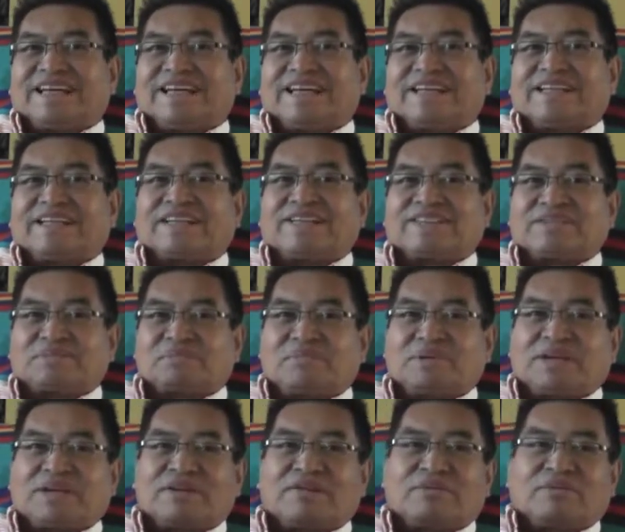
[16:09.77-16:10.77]
And there's a
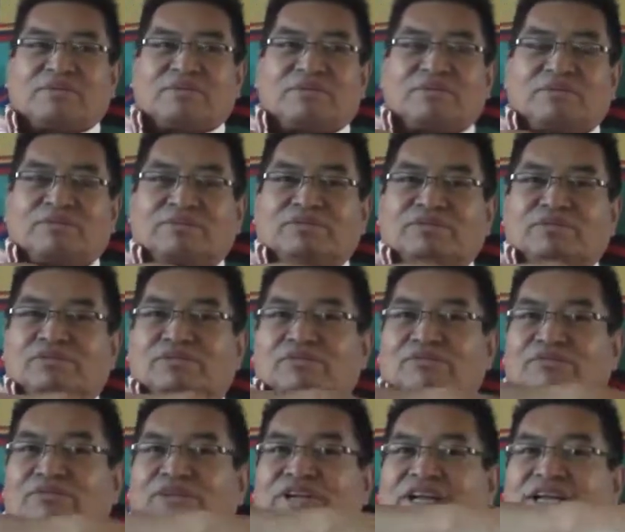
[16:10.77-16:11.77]
big
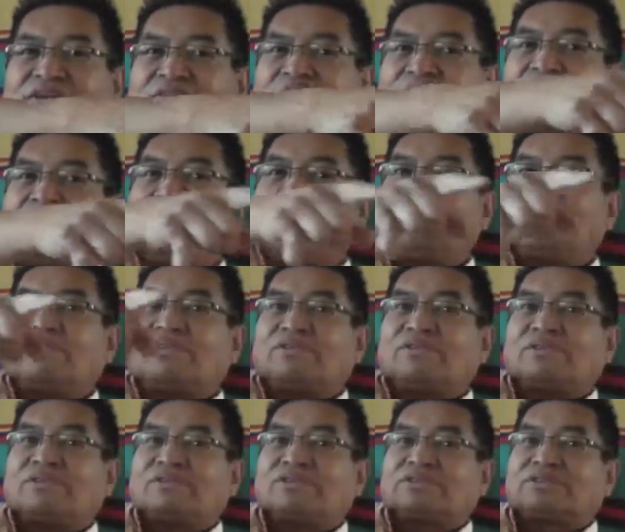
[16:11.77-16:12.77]
red road
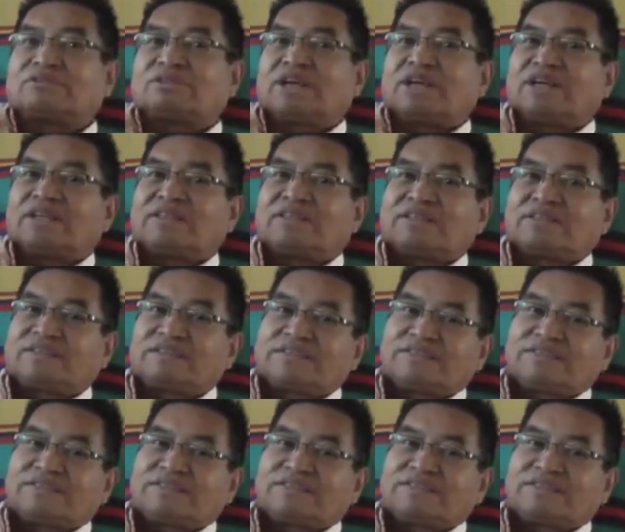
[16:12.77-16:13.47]
goes around.